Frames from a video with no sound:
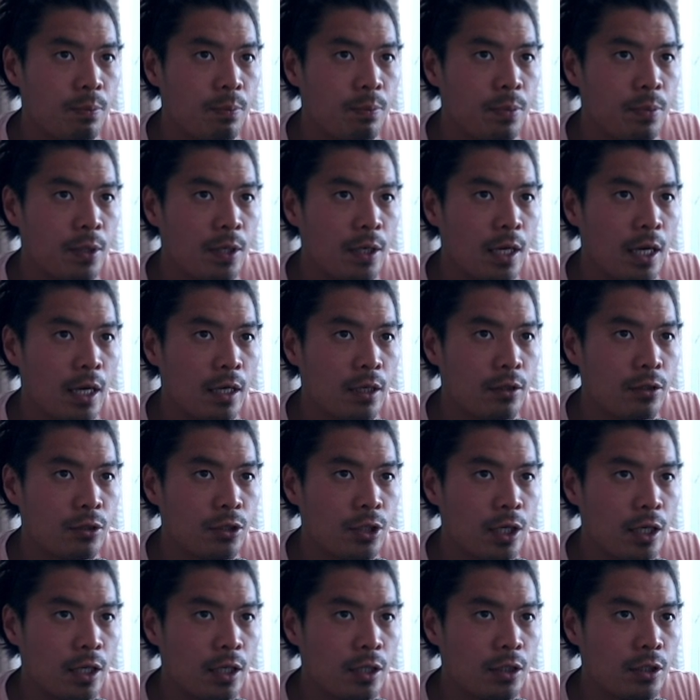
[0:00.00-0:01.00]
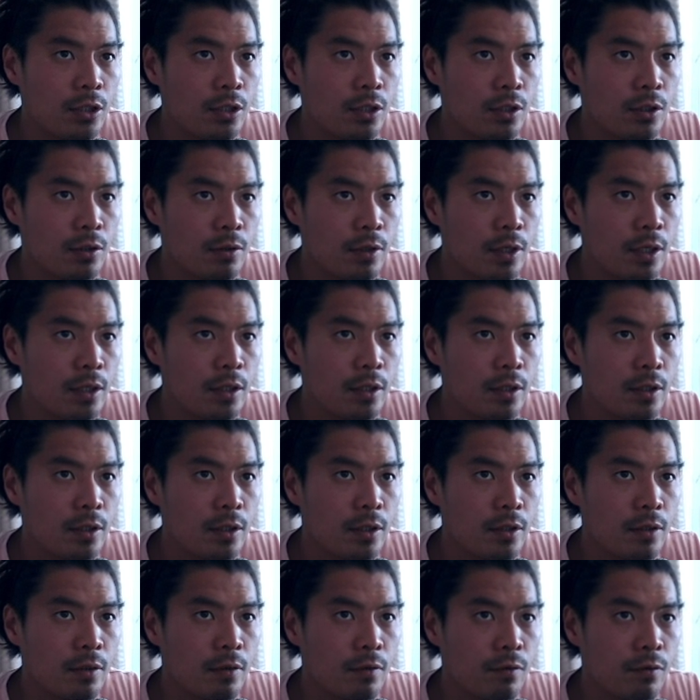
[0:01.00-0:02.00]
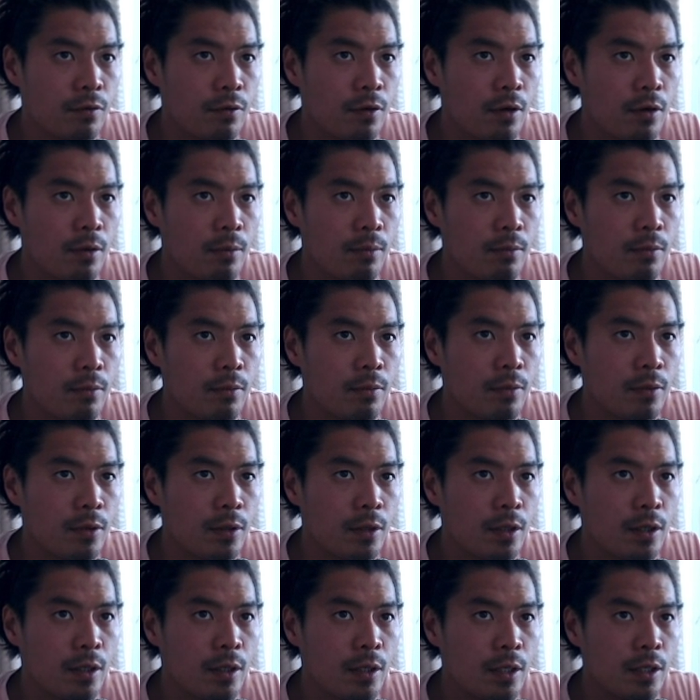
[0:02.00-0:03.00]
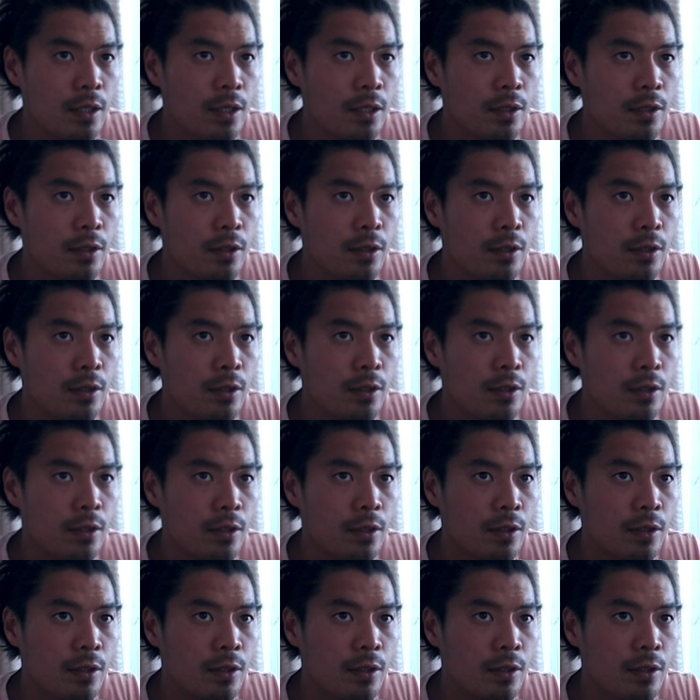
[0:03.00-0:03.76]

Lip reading: Big angle change, right? From here